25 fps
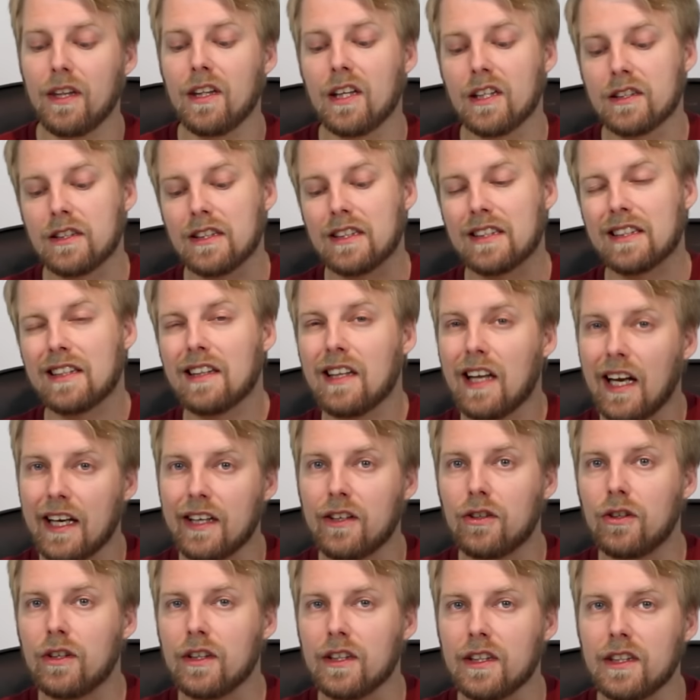This is
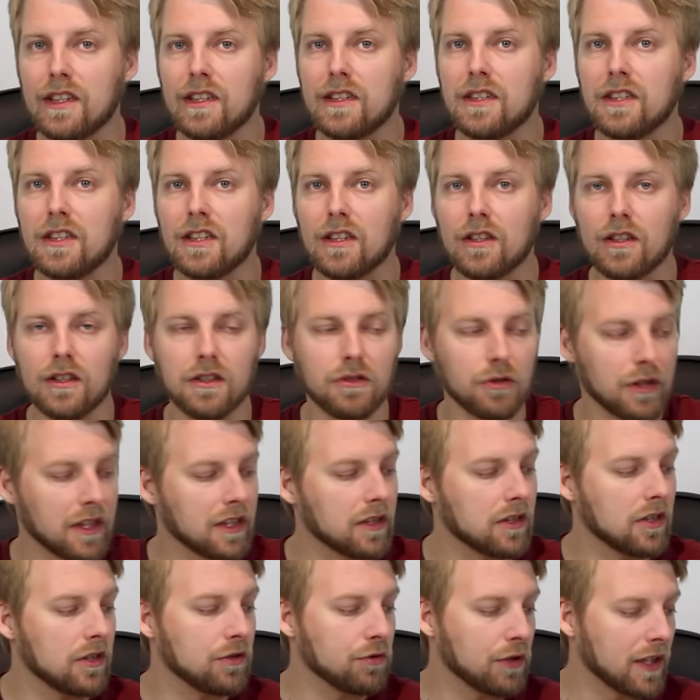lighter and easier
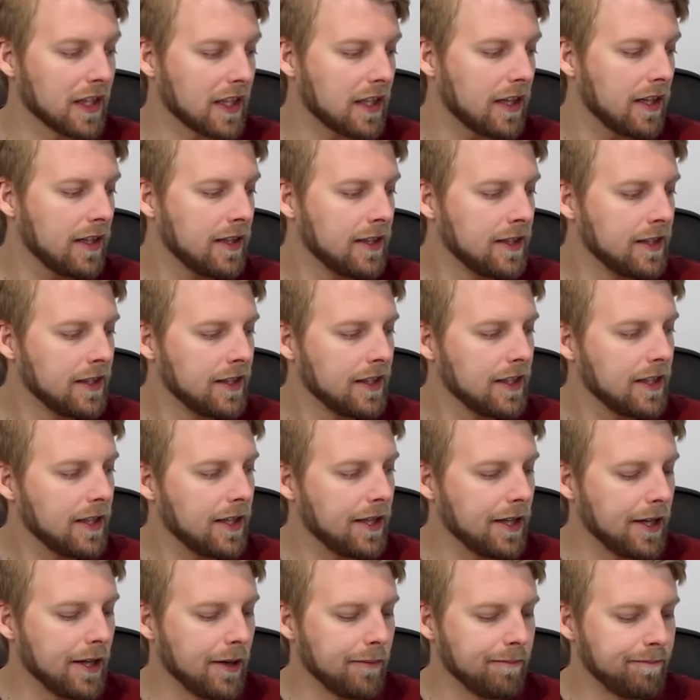to drink.
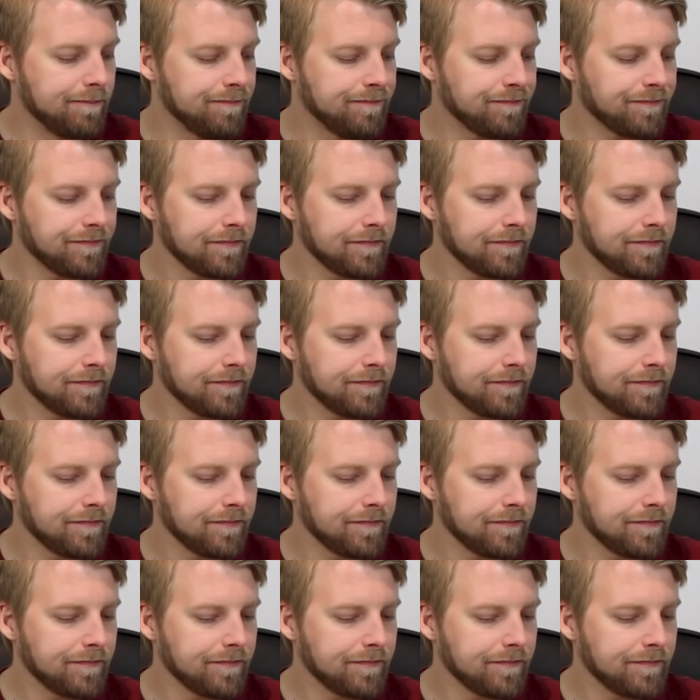But